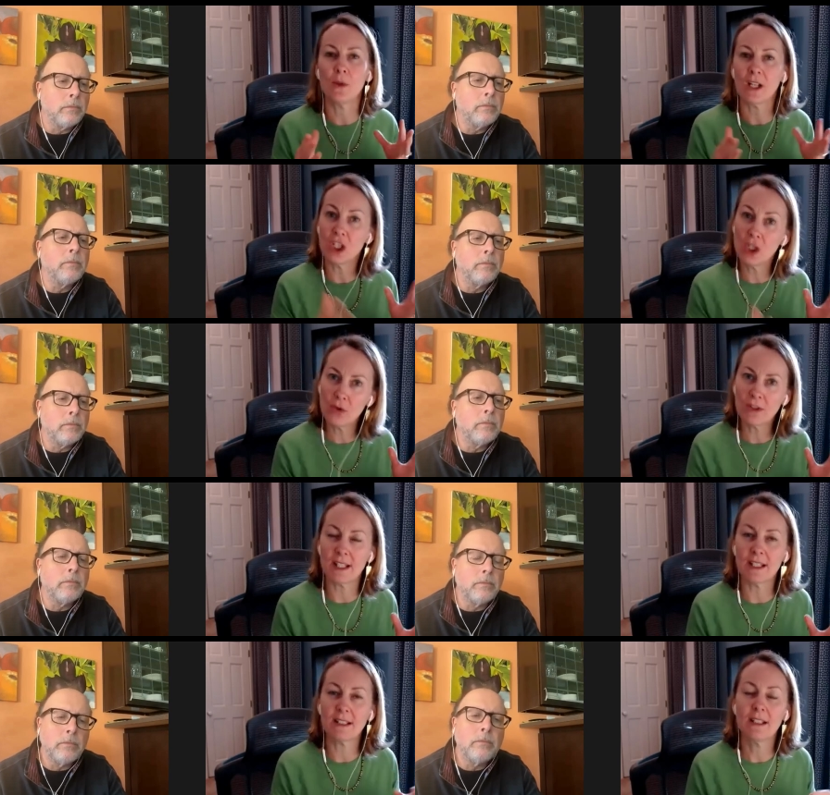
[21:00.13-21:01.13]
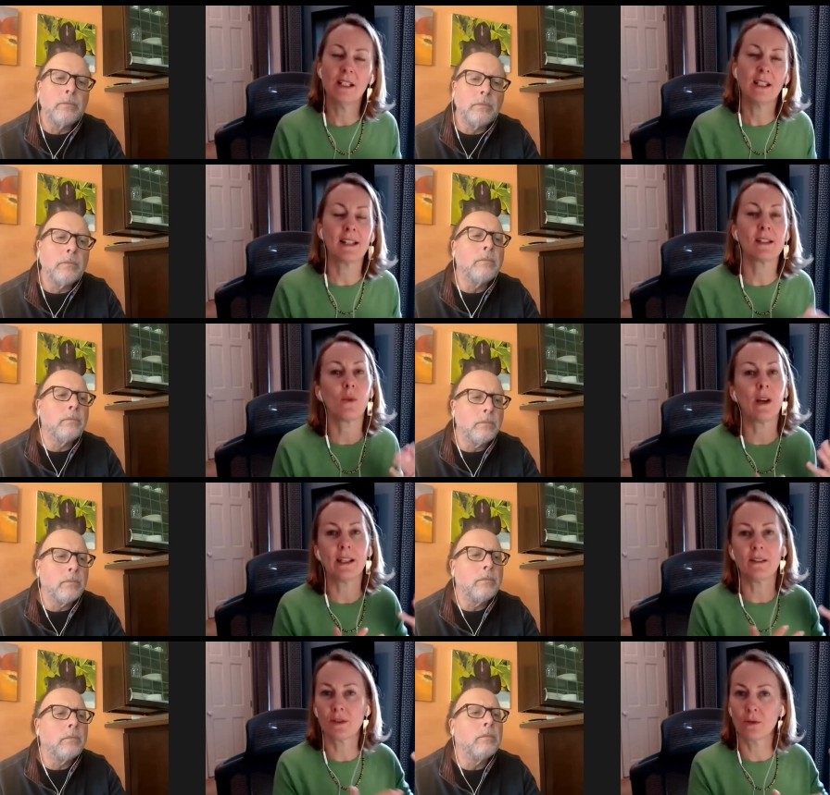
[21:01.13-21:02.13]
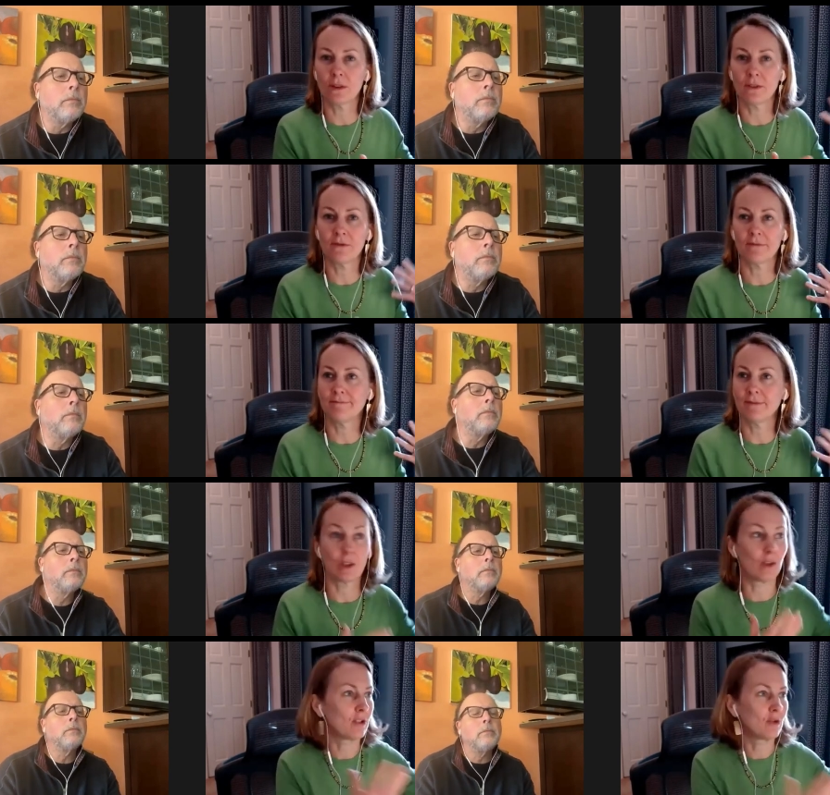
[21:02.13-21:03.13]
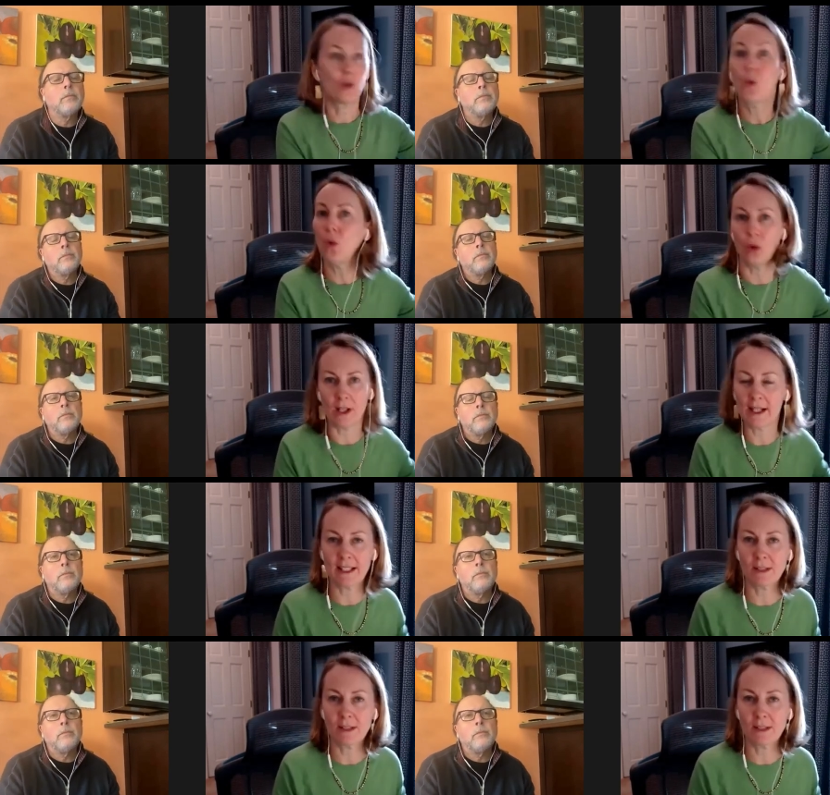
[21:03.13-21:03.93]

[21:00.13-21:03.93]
Speaker 1: or you want to use it as a way of sort of or a tool i